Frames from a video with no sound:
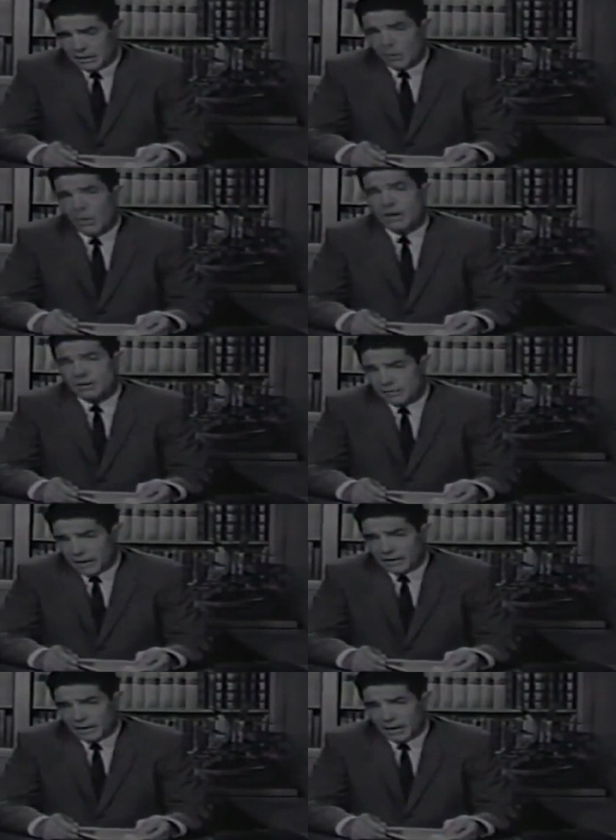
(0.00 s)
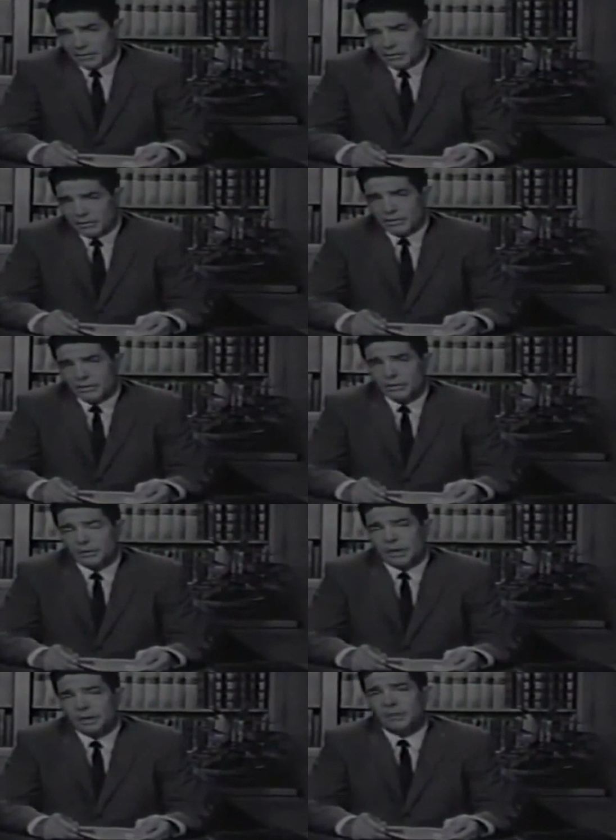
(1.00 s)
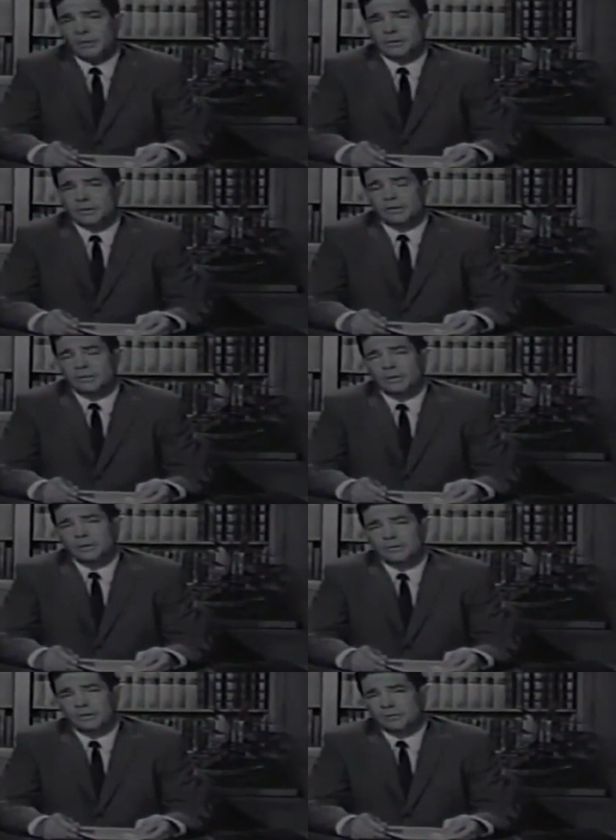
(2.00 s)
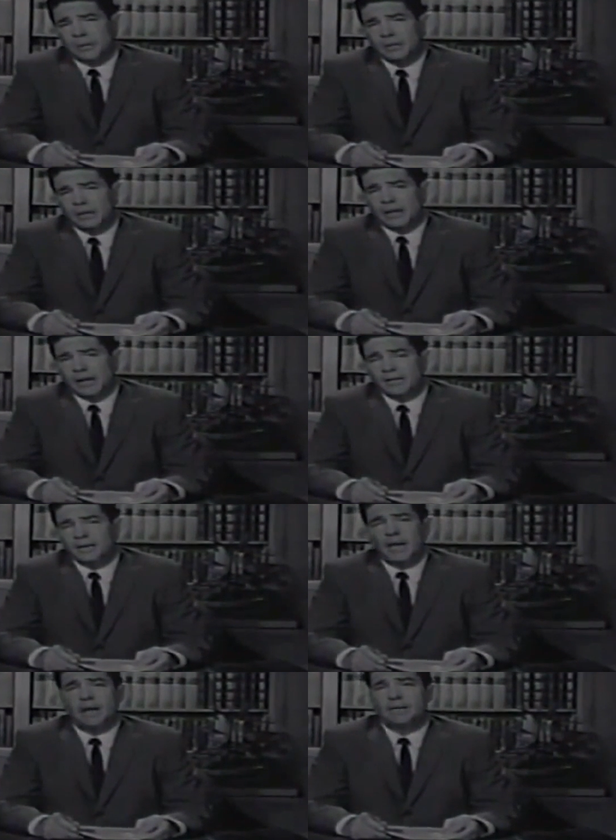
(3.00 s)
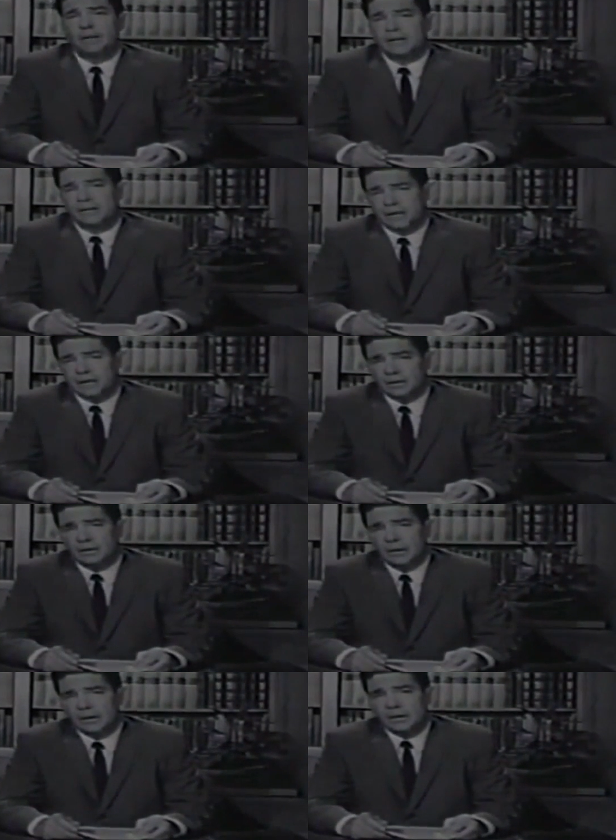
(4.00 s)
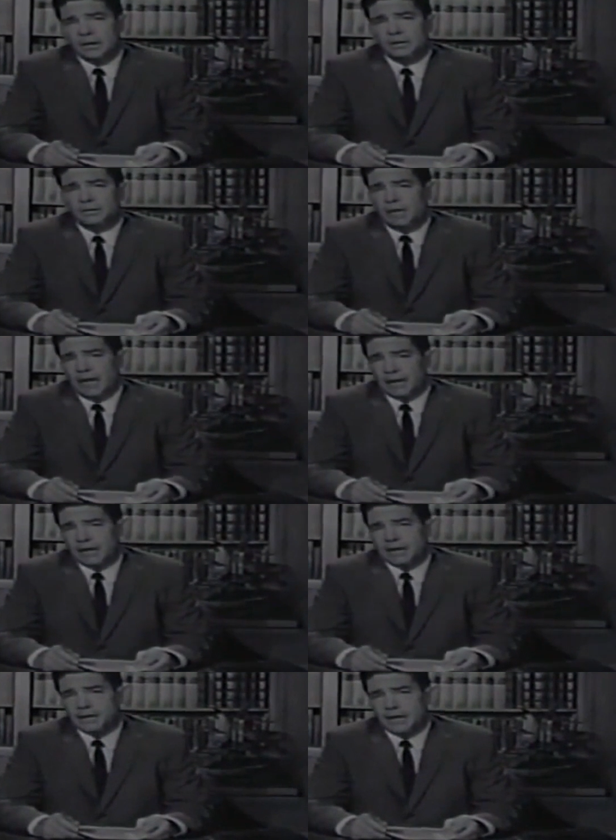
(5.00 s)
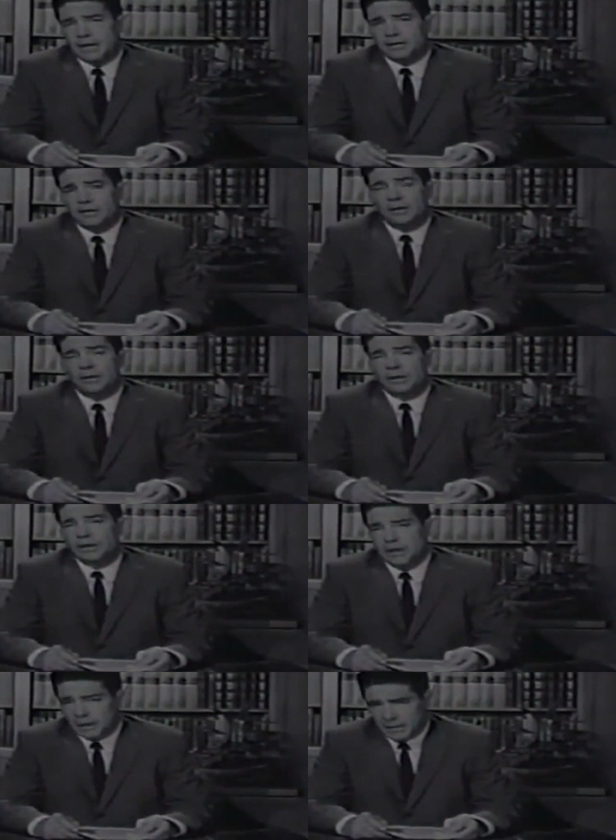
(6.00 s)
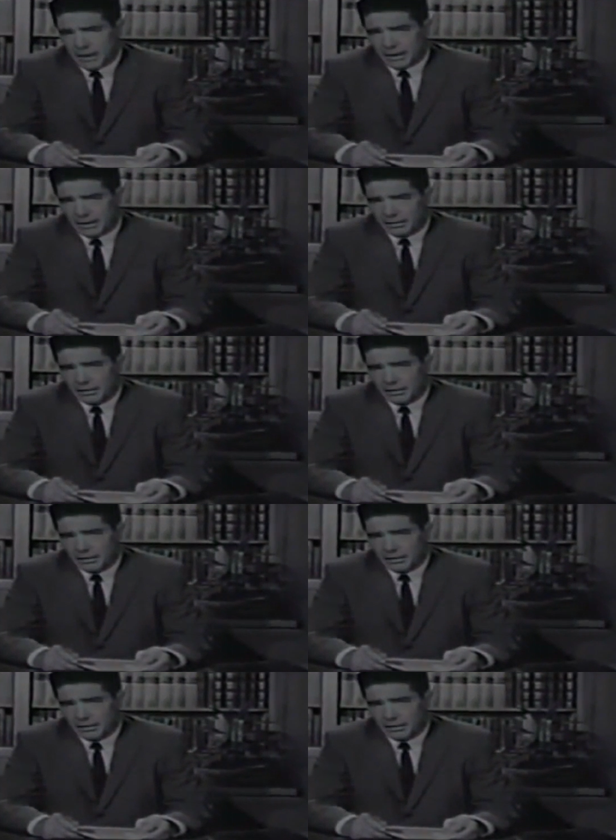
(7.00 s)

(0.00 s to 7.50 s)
When you find out, you should do your utmost to remove from public office every official who violates the Constitution's clear meaning,